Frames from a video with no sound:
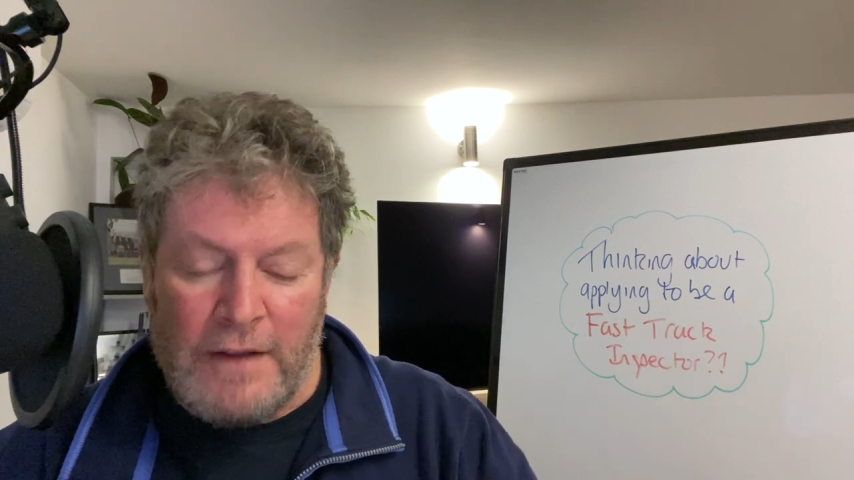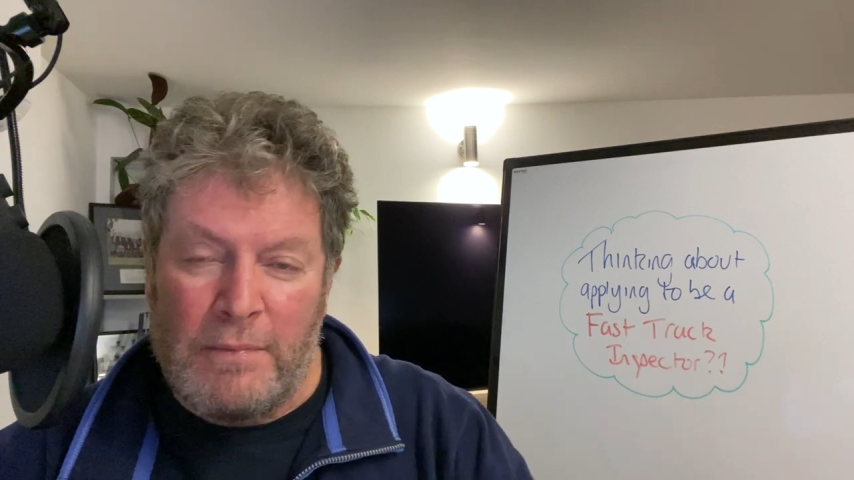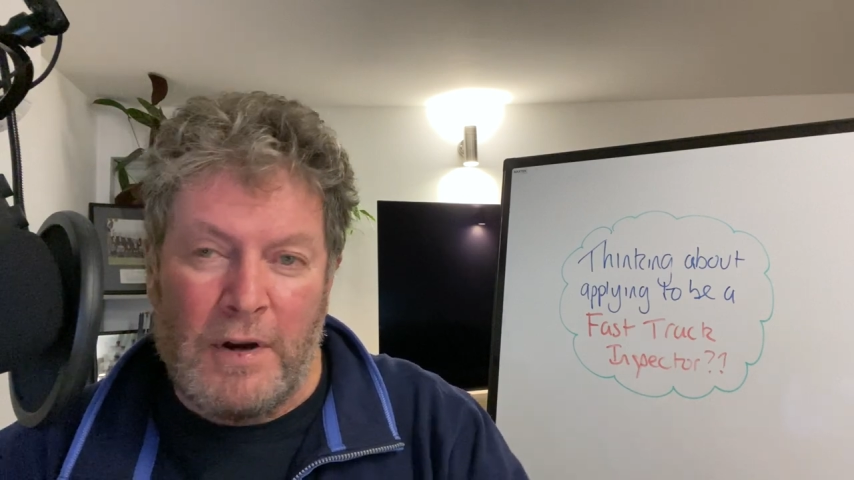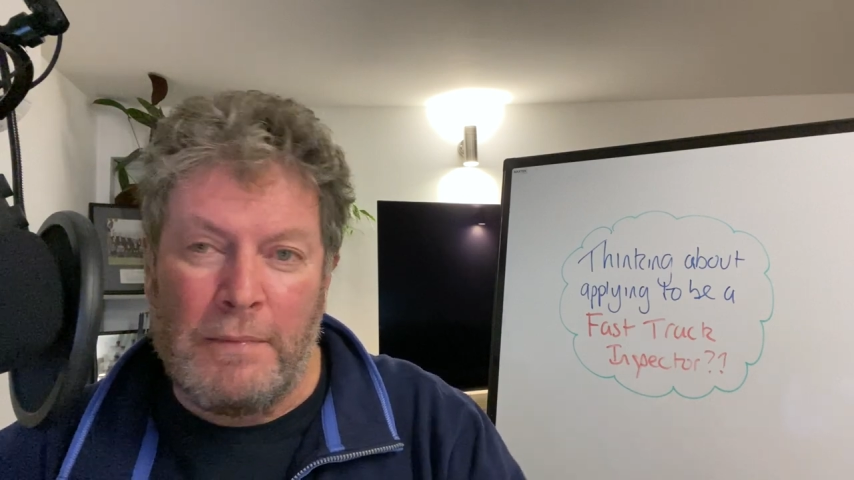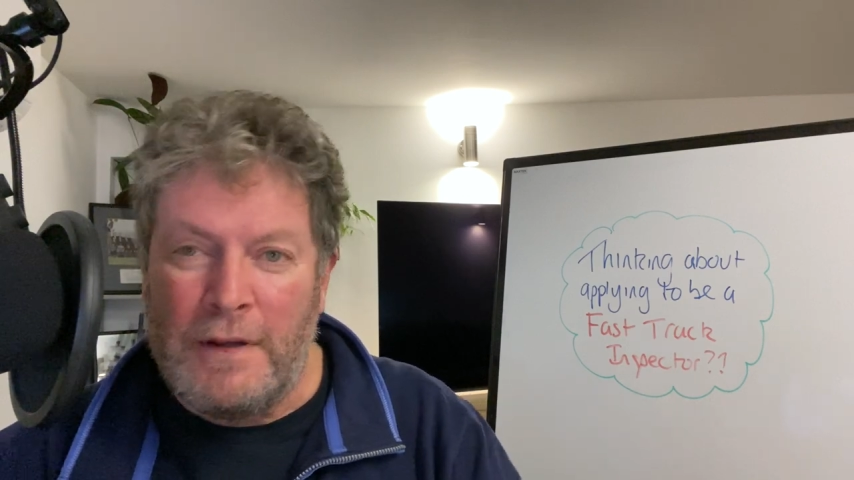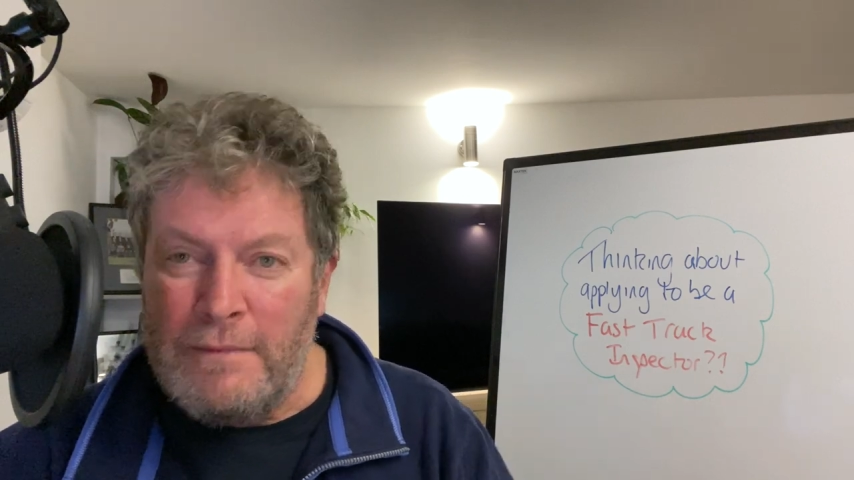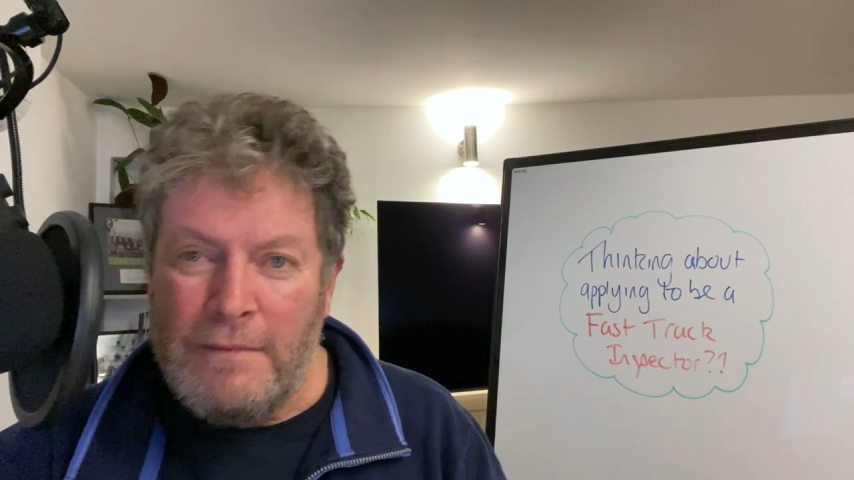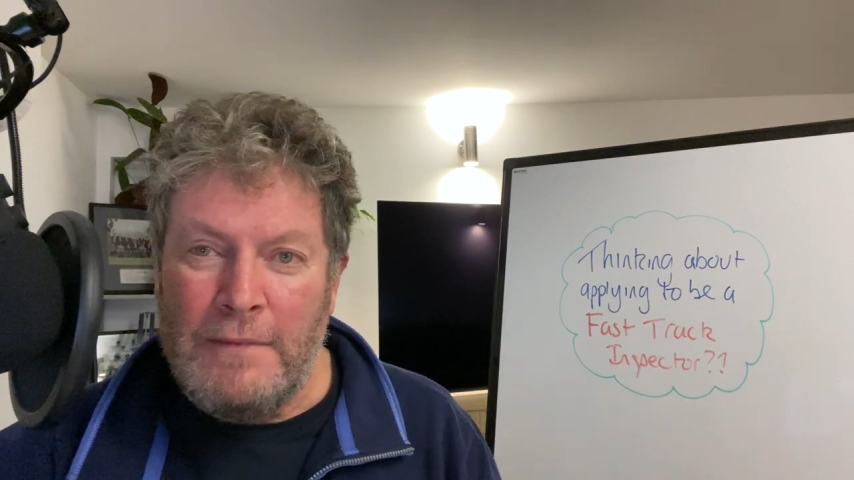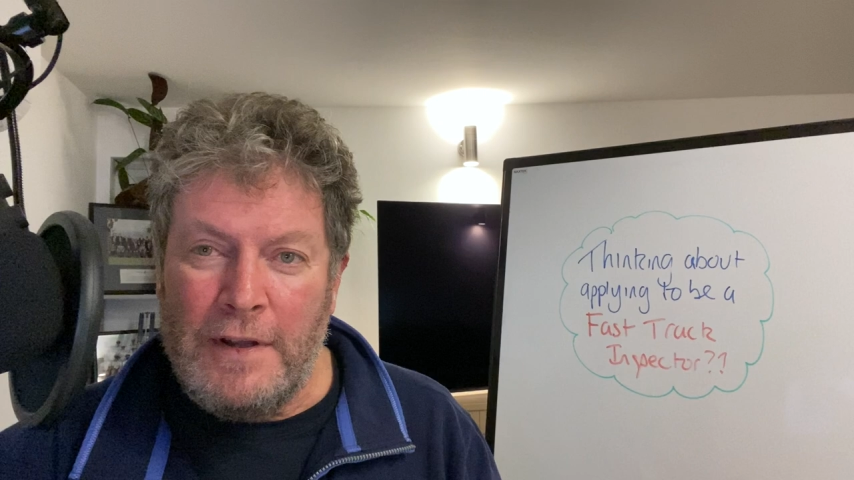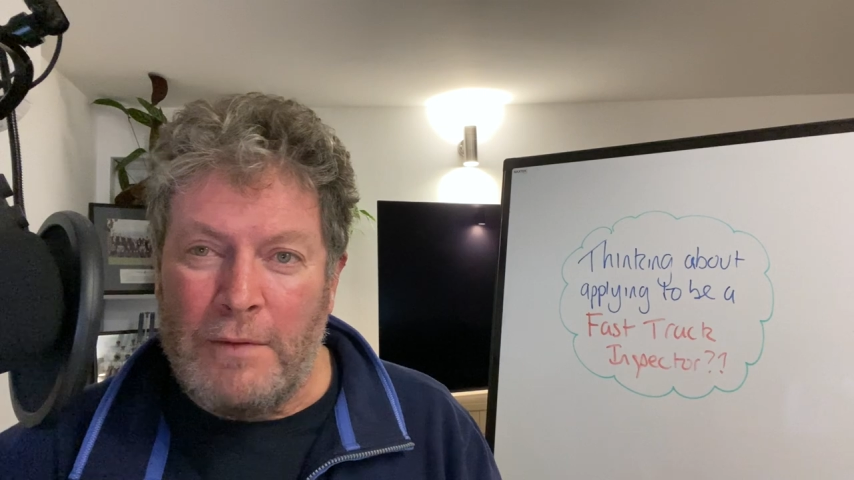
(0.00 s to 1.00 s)
of problem
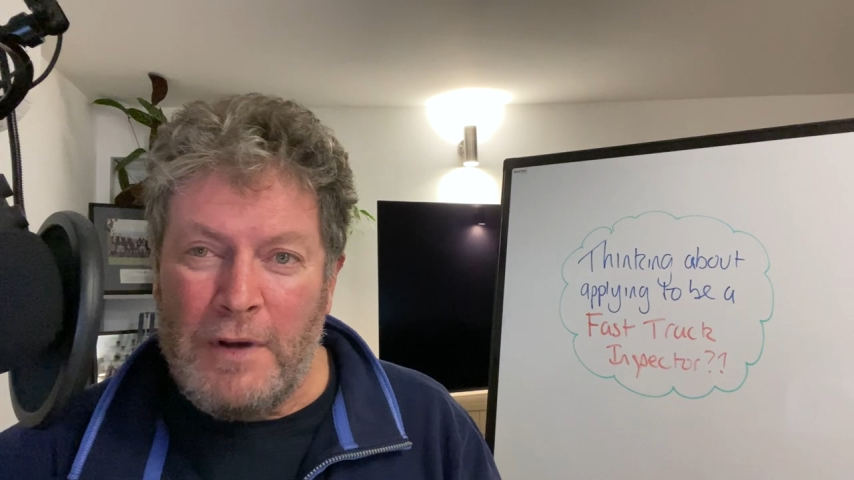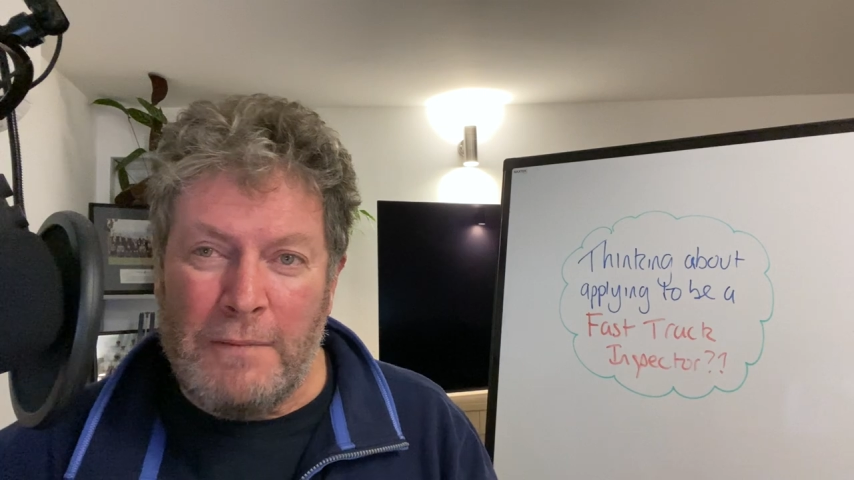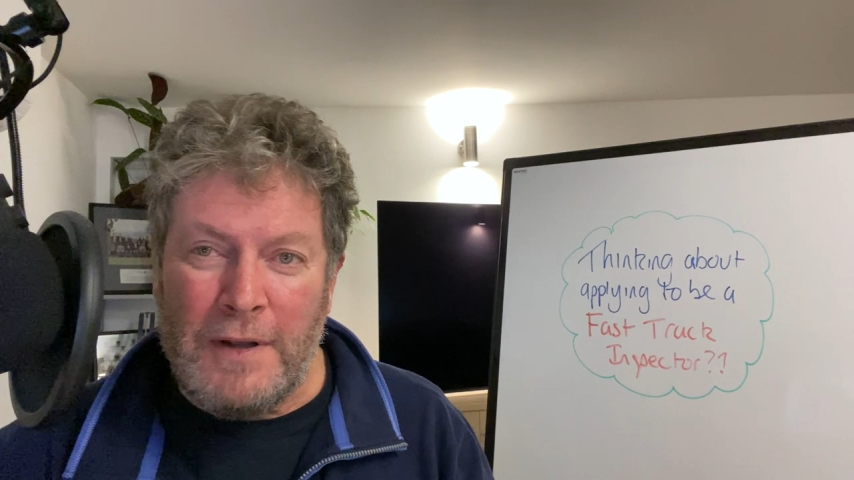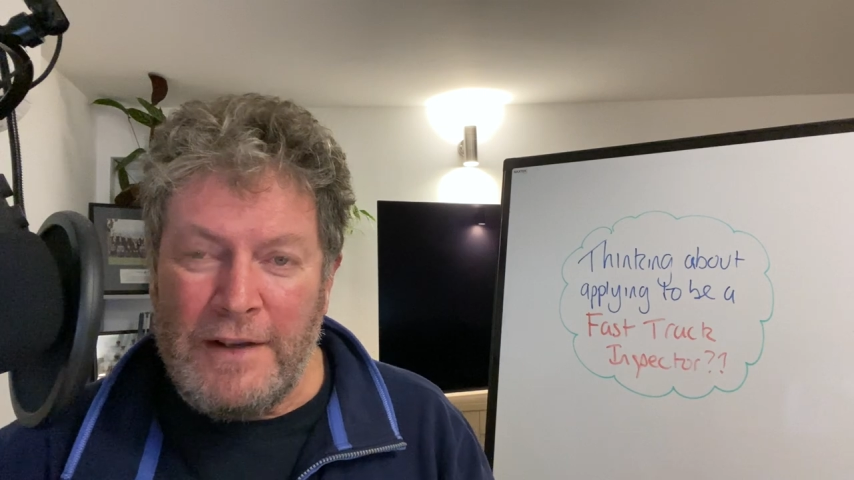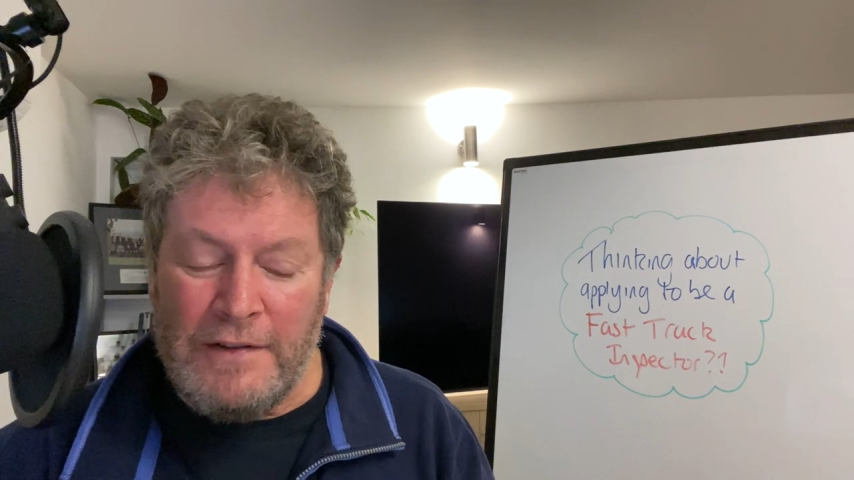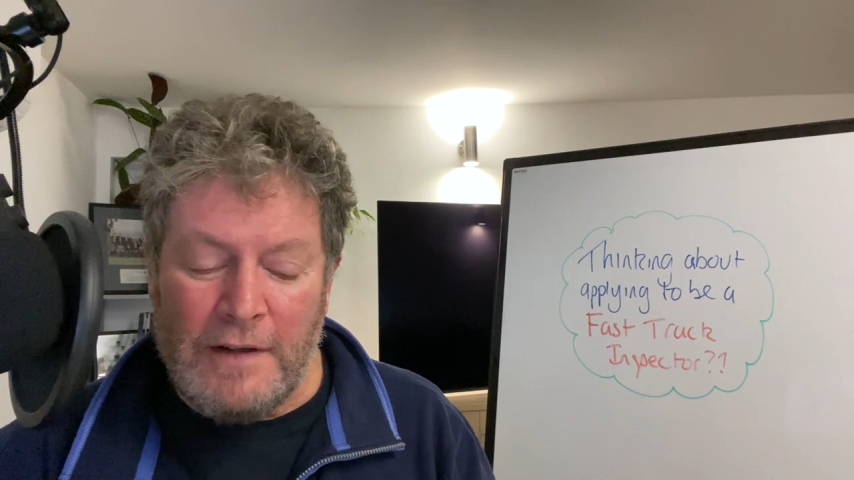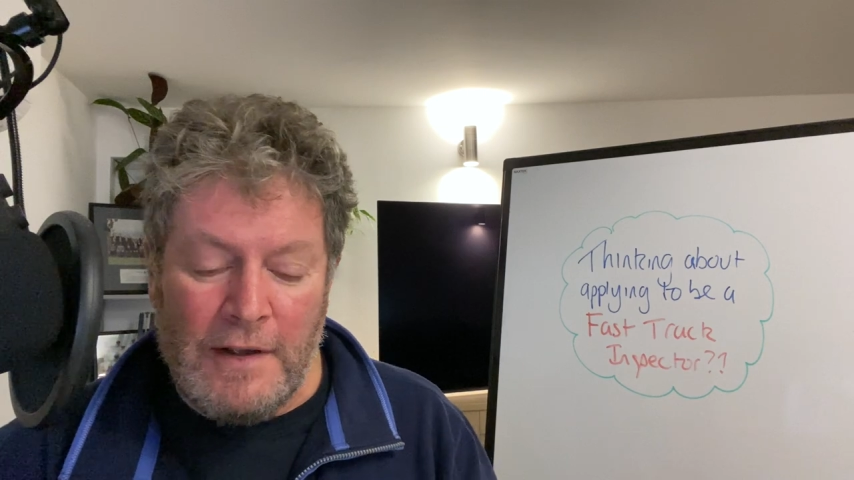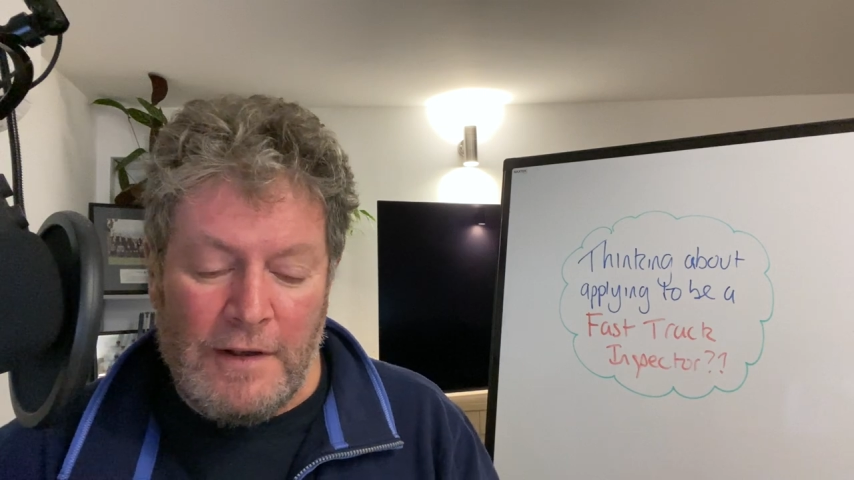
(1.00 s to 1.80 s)
in the workplace,